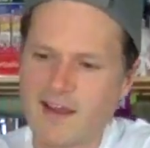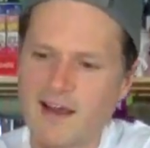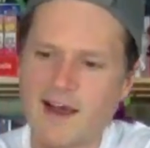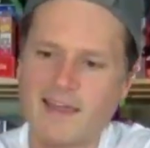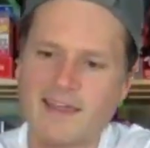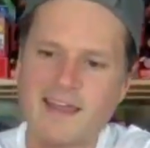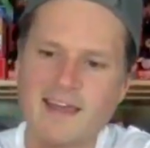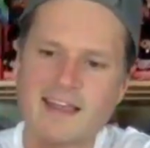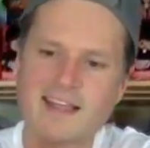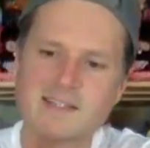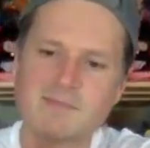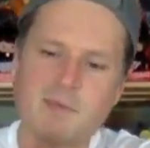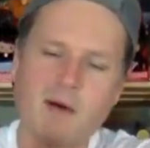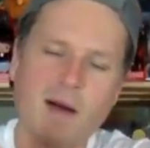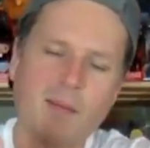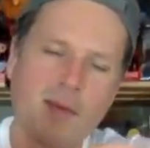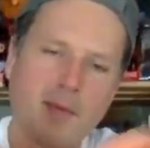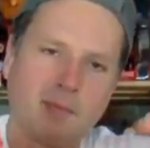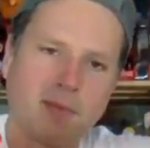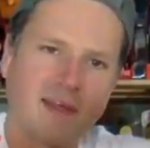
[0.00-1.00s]
I think is
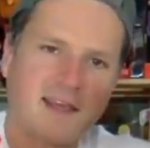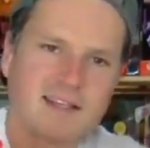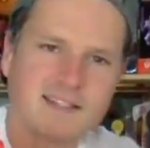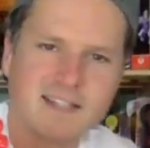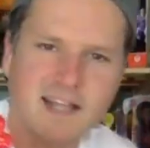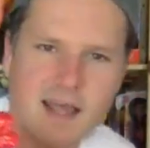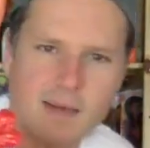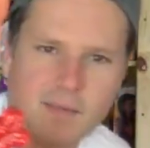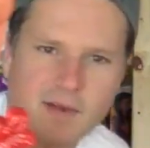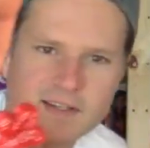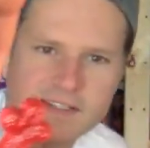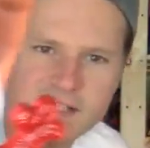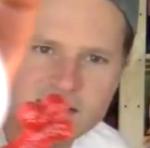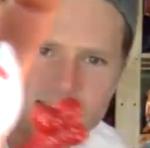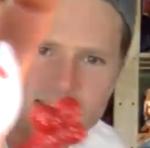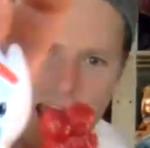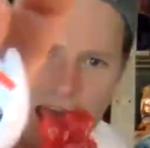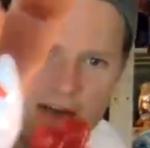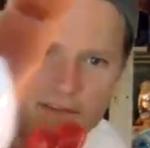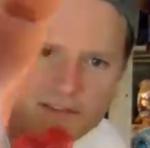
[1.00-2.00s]
probably his name because
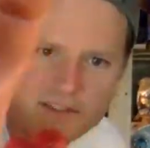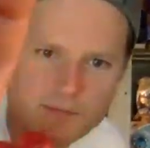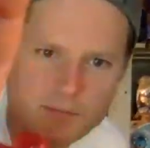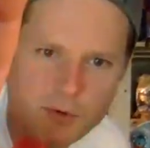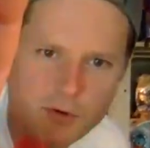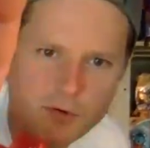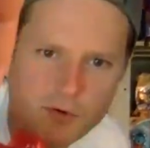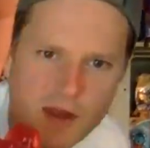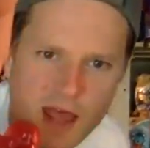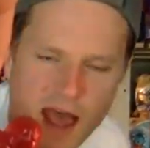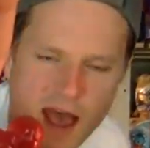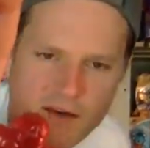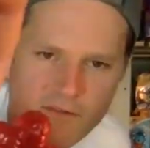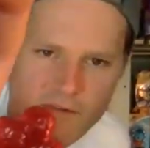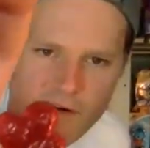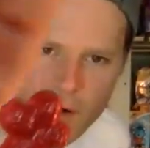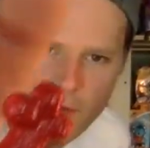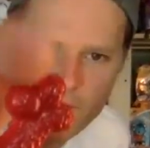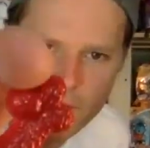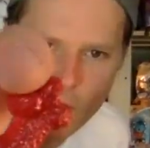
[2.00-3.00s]
he's half spoon, half
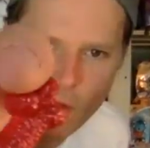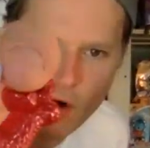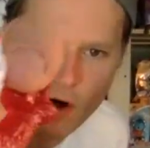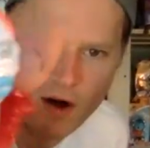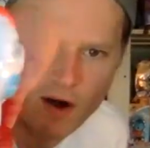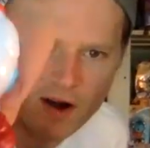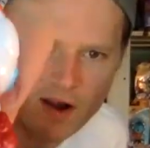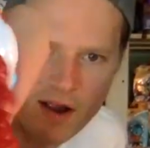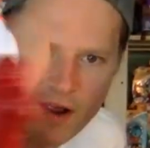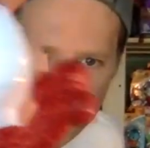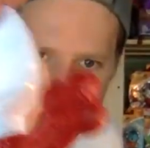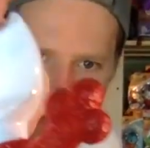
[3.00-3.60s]
fork,